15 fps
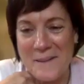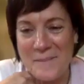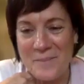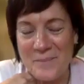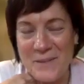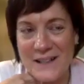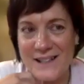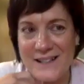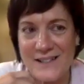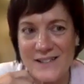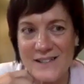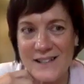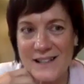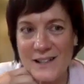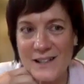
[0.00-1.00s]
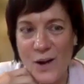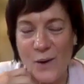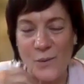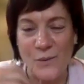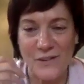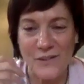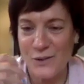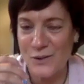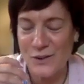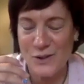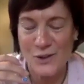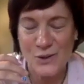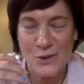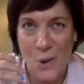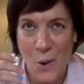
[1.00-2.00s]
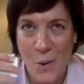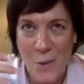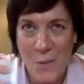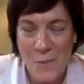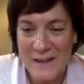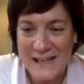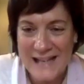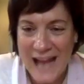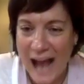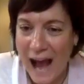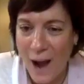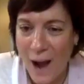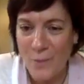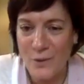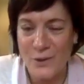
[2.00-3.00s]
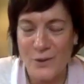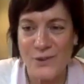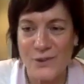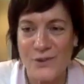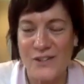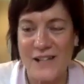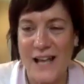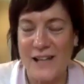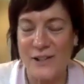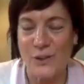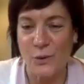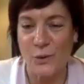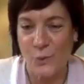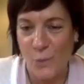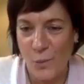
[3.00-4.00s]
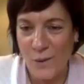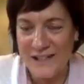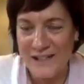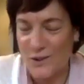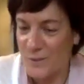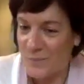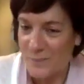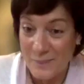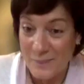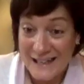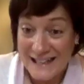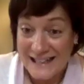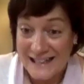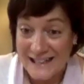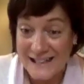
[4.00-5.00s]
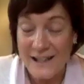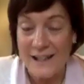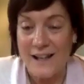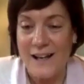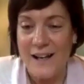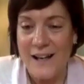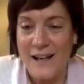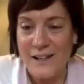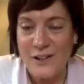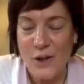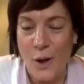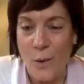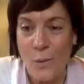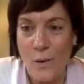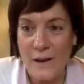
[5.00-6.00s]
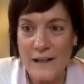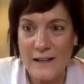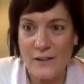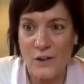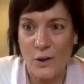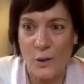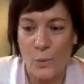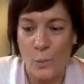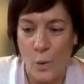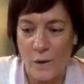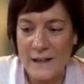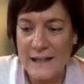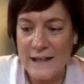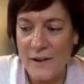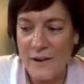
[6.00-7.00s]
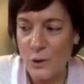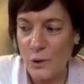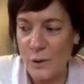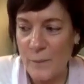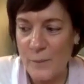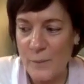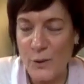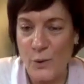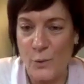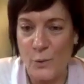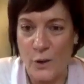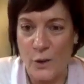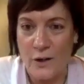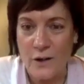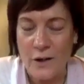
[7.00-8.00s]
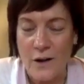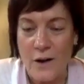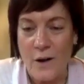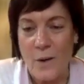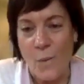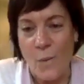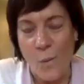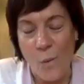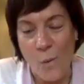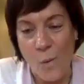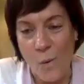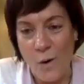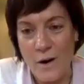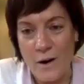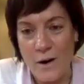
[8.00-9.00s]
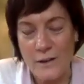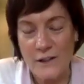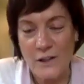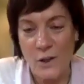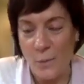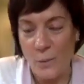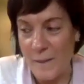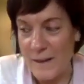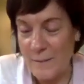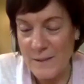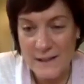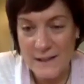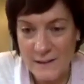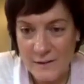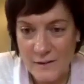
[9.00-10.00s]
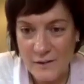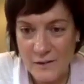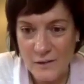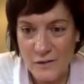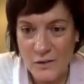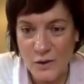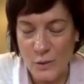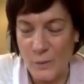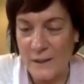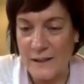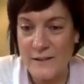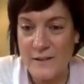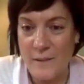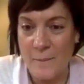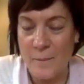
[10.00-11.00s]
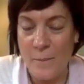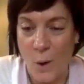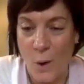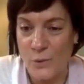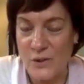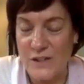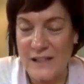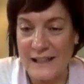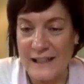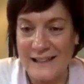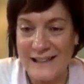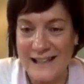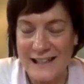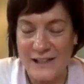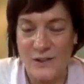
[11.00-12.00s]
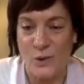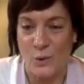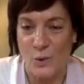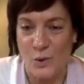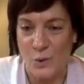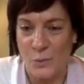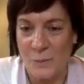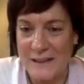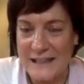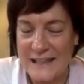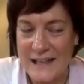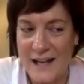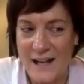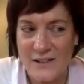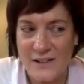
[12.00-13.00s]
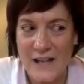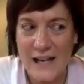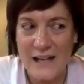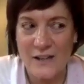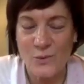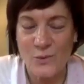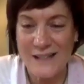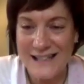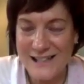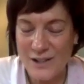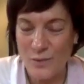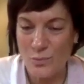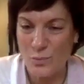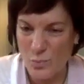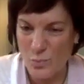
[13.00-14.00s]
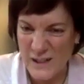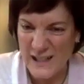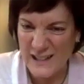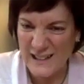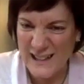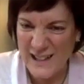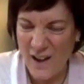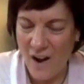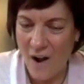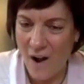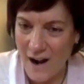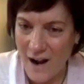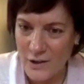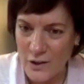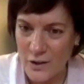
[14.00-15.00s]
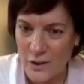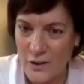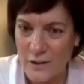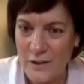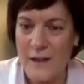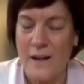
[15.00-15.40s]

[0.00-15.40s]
Because, there's so many hours that you're going to be either working at your computer, or, maybe doing some posting in social media. And you need to really honor